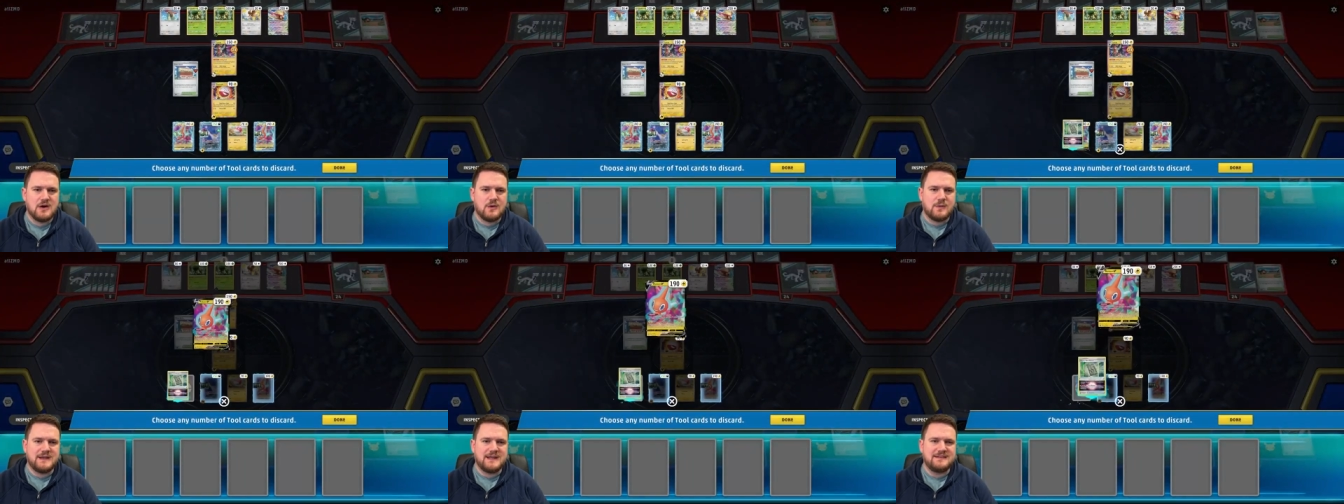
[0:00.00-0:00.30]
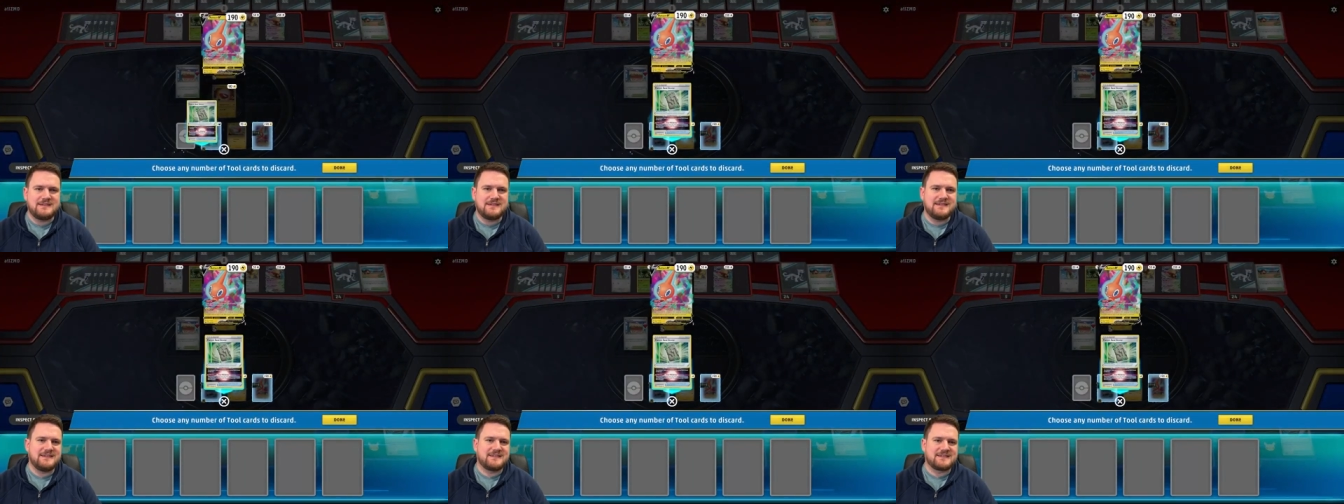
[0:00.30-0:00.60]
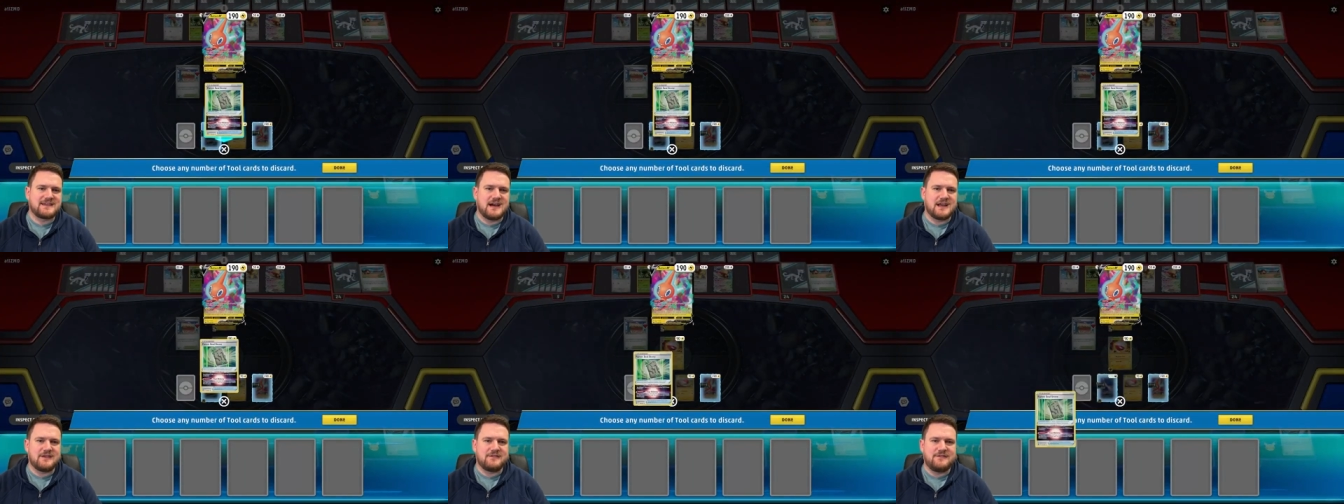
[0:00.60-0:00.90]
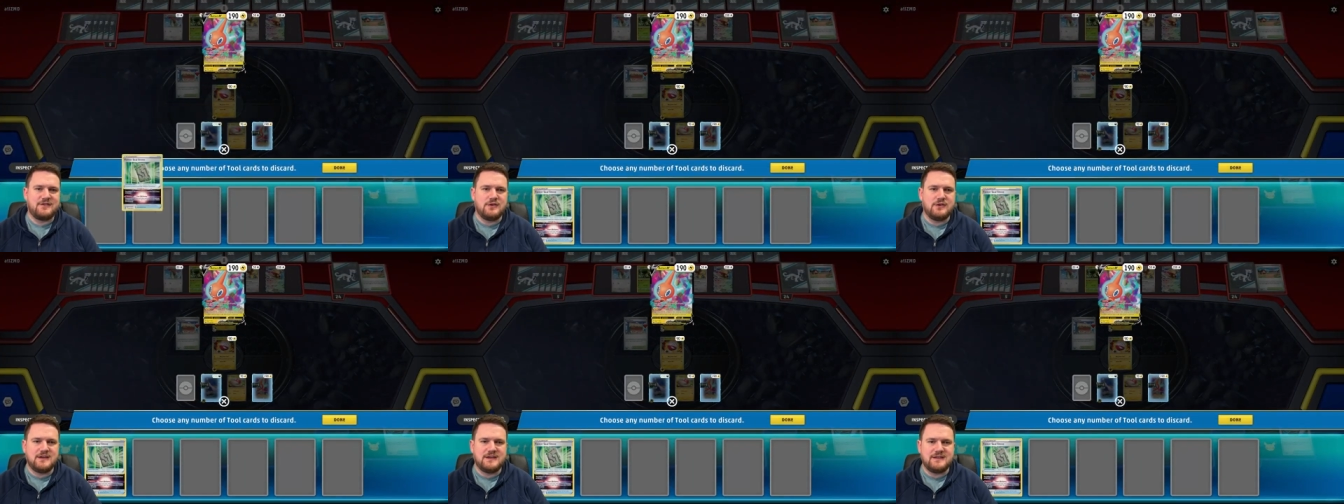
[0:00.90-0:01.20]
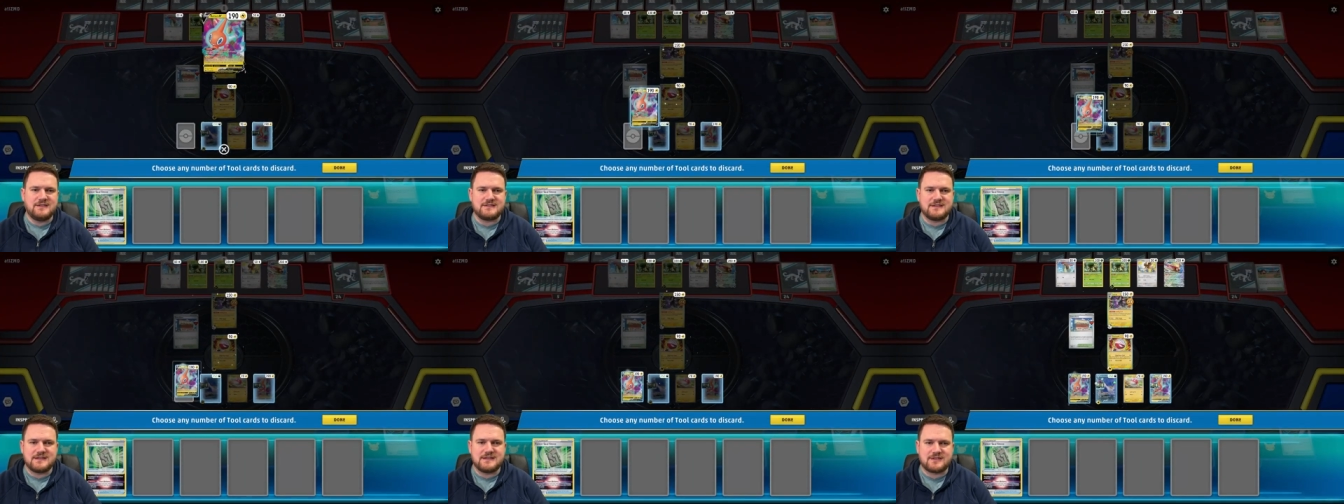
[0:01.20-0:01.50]
We need to discard a few
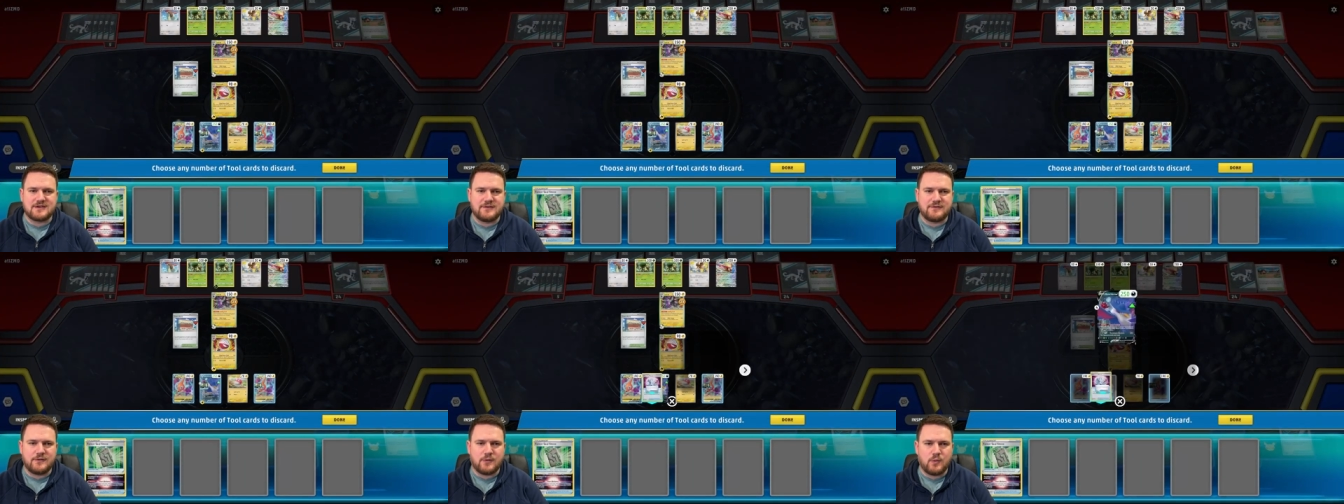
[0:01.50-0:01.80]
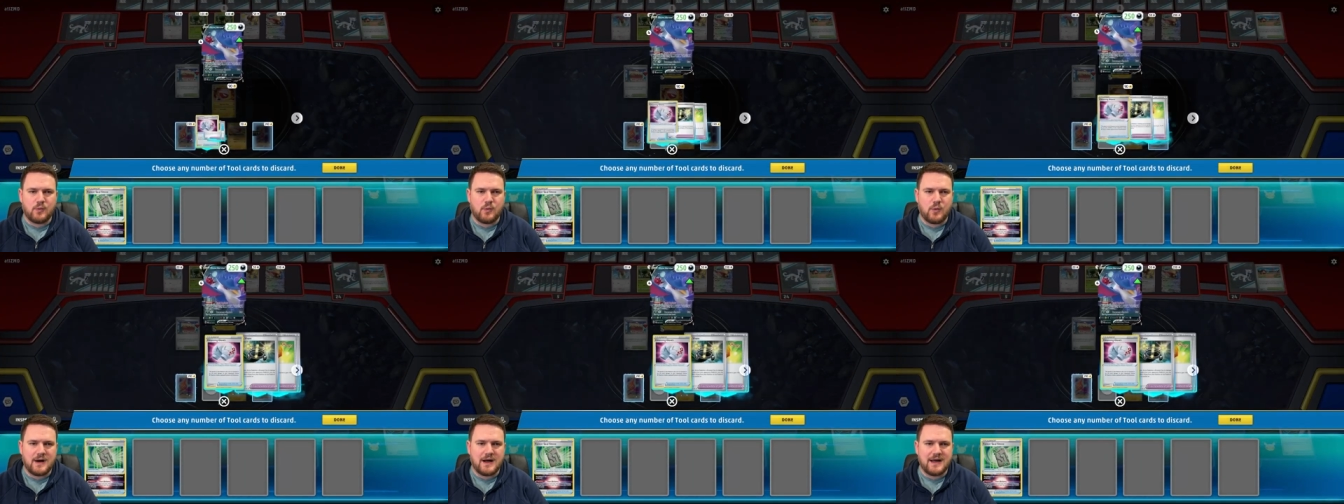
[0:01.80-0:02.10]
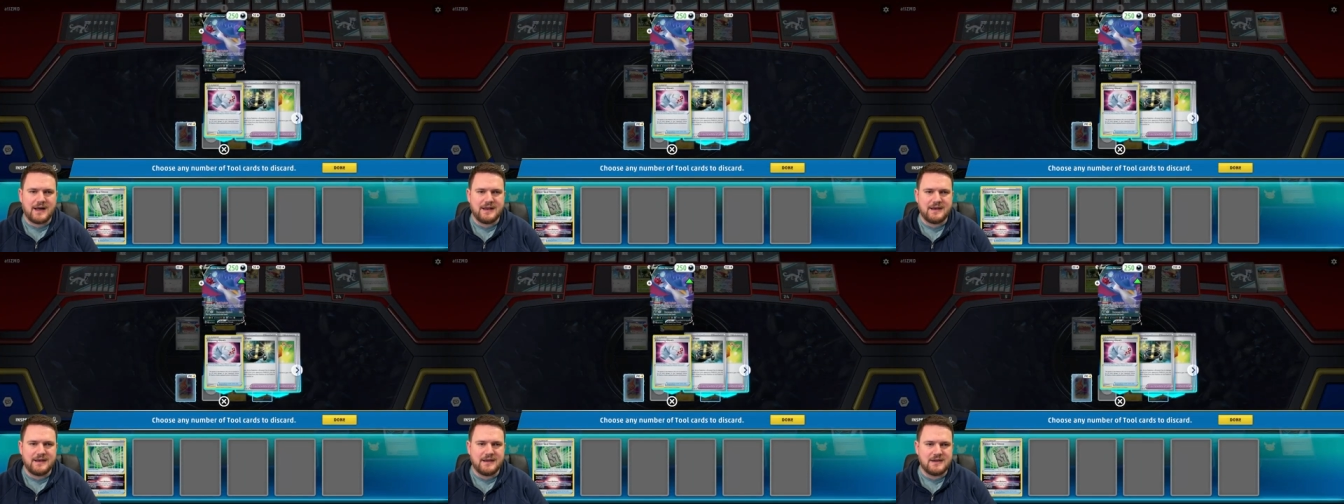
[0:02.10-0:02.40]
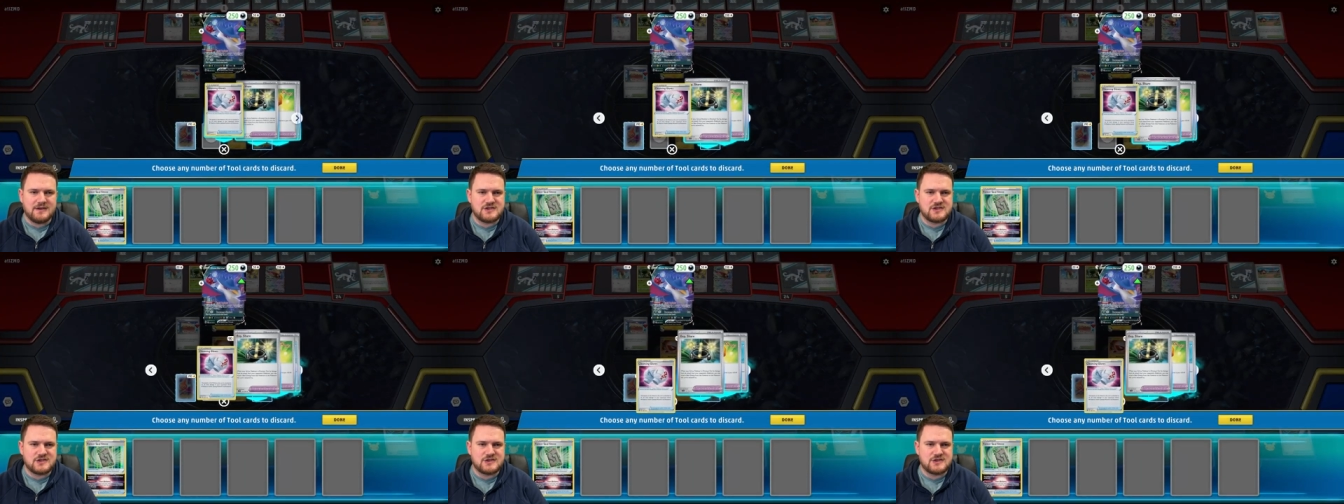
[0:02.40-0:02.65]
here, so let's go for one,